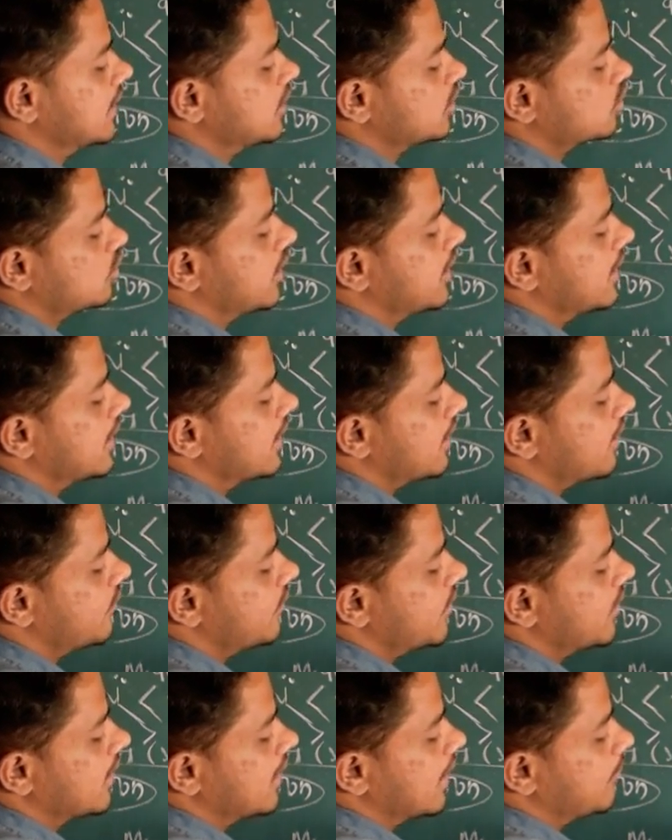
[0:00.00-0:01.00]
So here
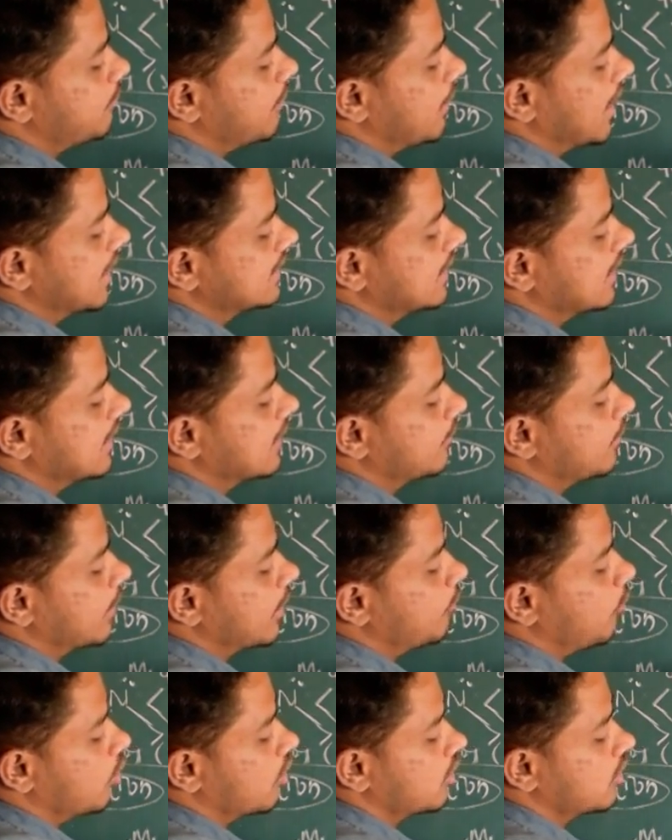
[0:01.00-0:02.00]
we will get partial
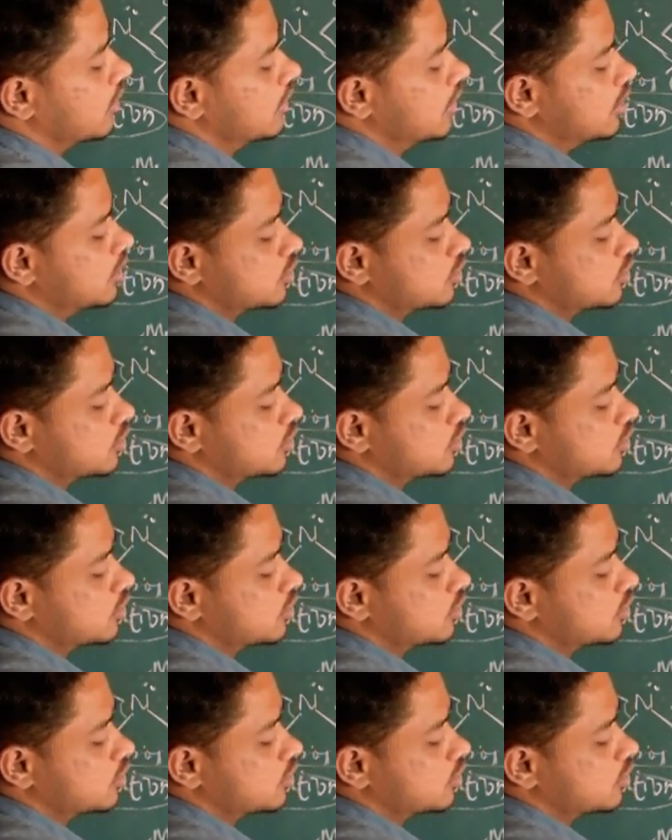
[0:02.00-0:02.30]
double bond.